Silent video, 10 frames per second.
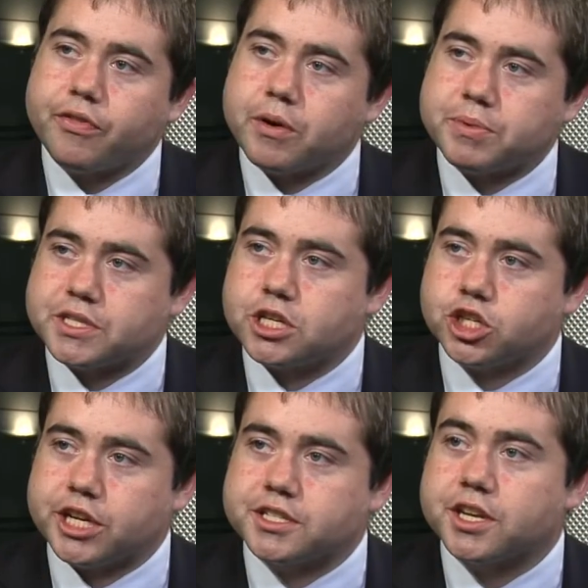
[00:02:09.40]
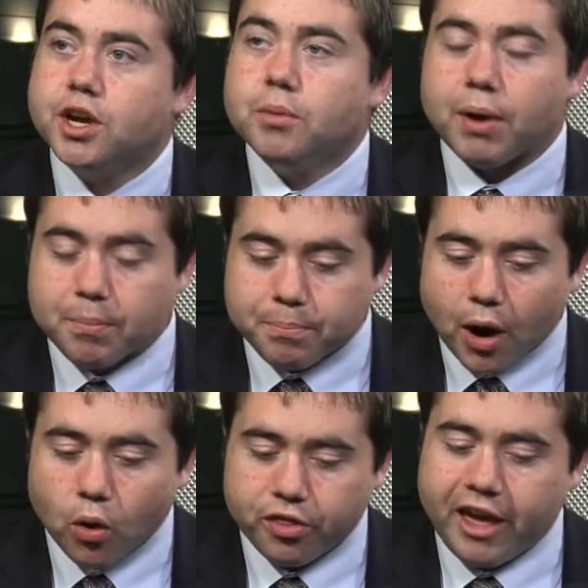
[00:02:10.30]
out their positions, but
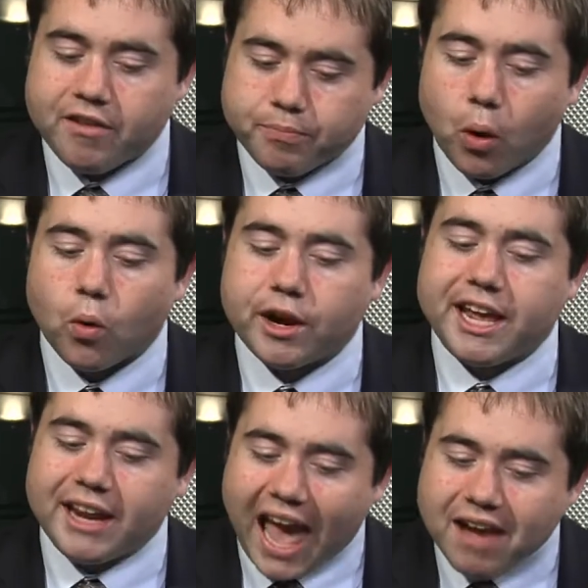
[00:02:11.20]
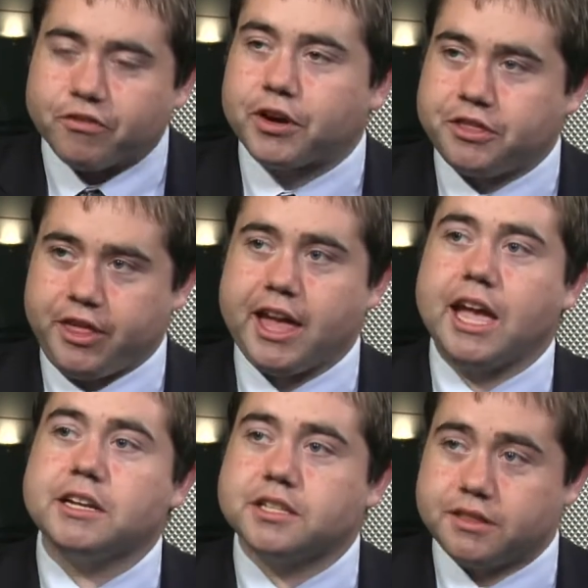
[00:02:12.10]
both have poured in
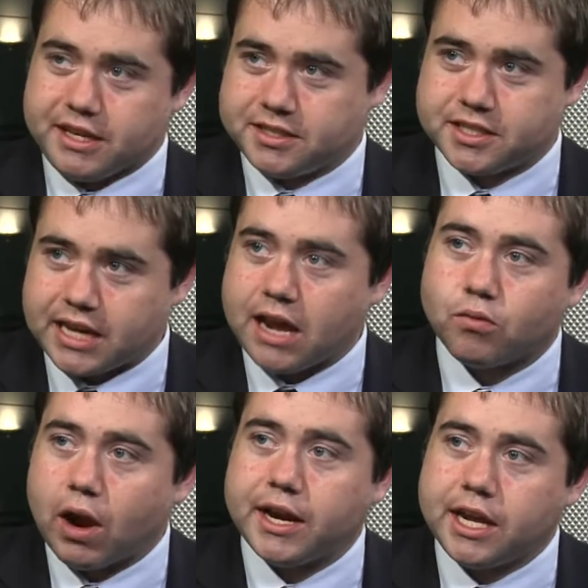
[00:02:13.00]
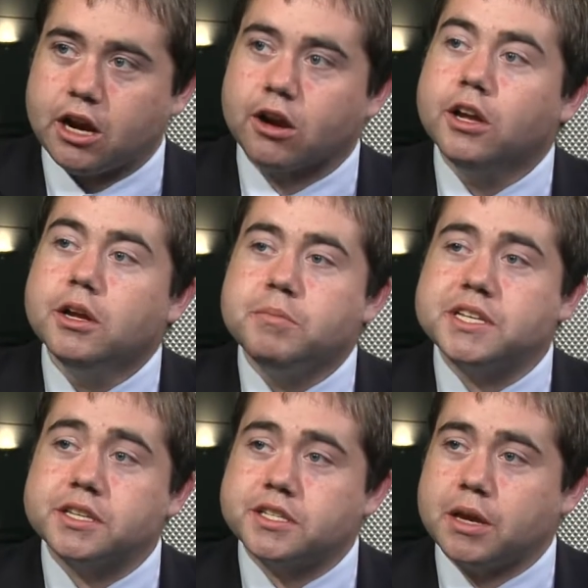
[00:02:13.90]
everything into this state right here.
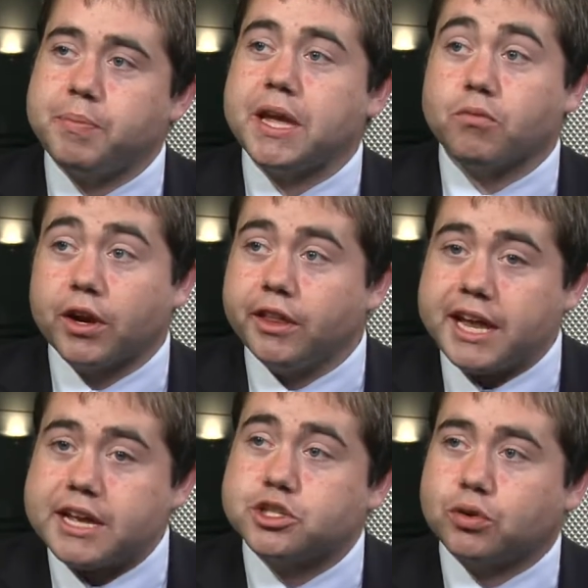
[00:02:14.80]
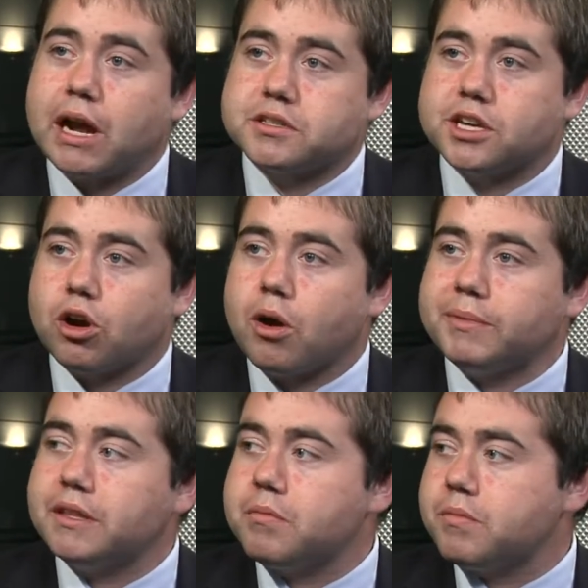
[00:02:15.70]
Mississippi really is ground zero. I
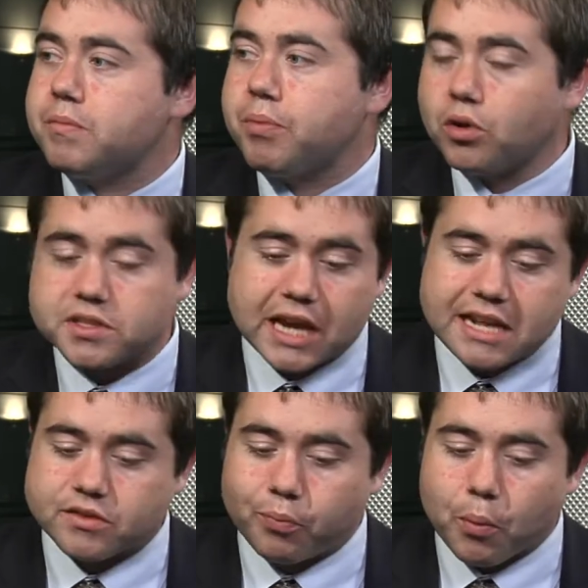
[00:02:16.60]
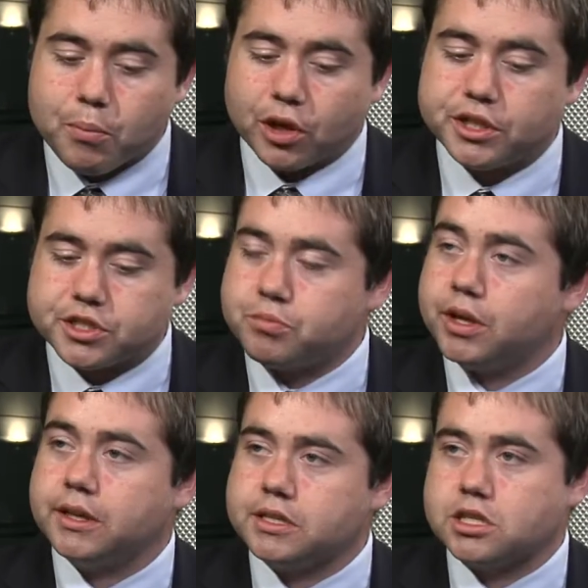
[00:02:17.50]
mean, both sides have put millions and
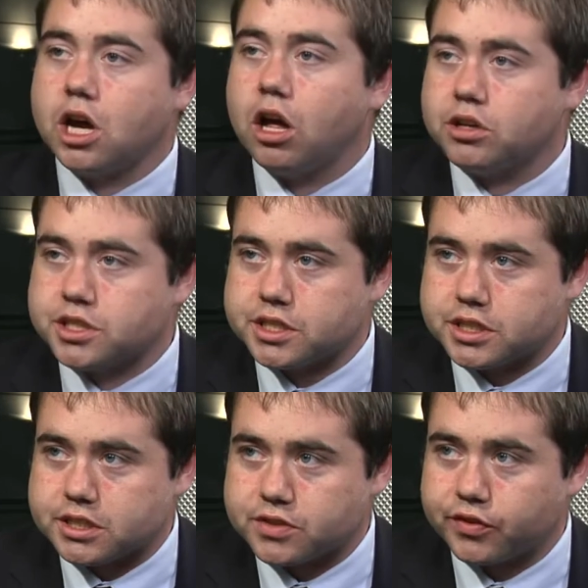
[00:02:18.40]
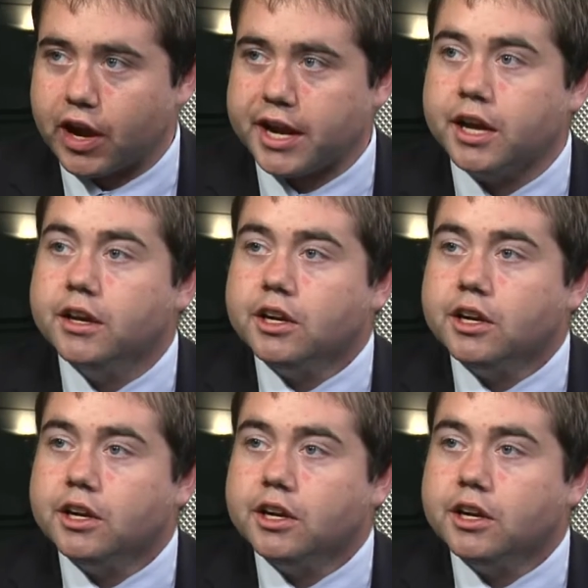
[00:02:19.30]
millions of dollars into this fight.